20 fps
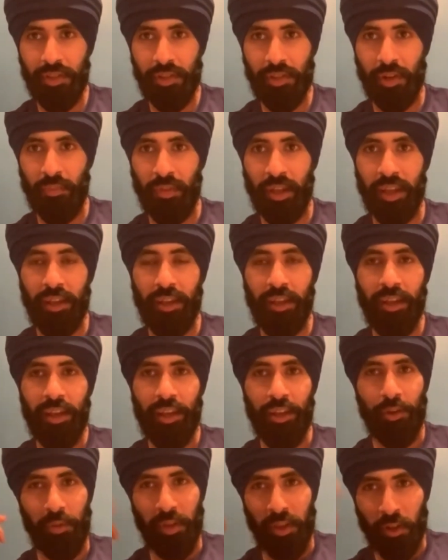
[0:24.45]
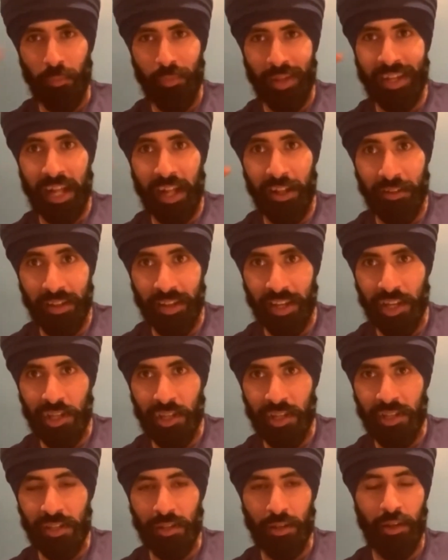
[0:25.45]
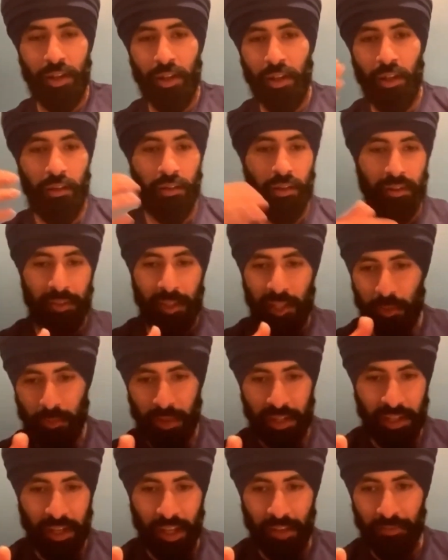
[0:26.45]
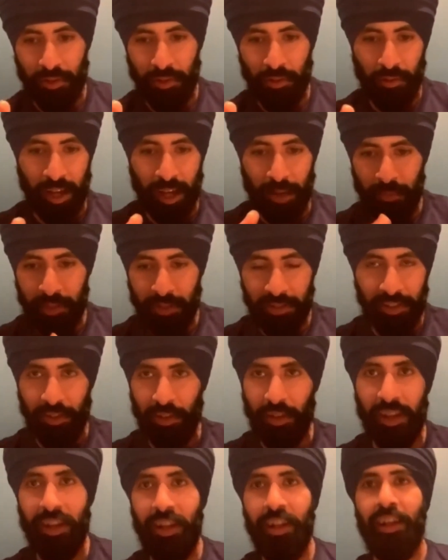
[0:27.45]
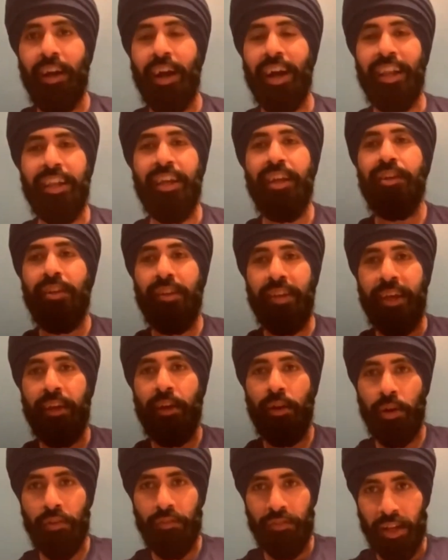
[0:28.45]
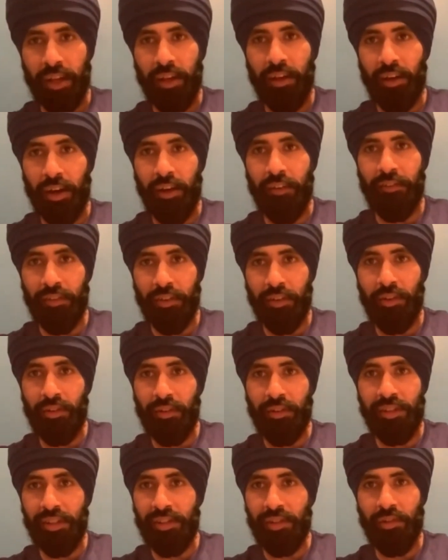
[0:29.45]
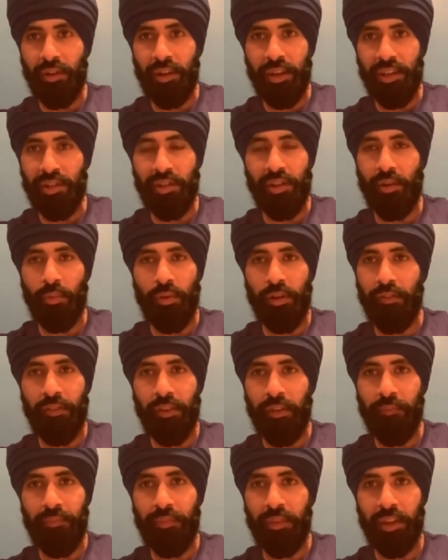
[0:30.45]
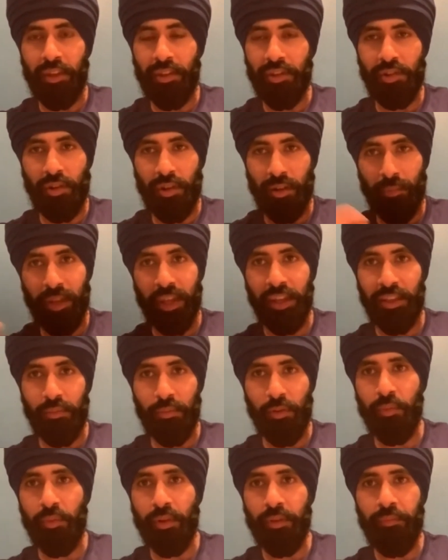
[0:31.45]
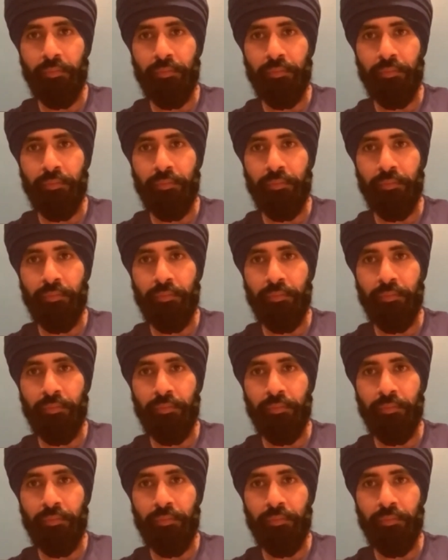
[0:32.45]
So I'm like doing all my calculations of this much left to do, how much, I learned to let go of that. It's not worth it. You just got to be in the moment.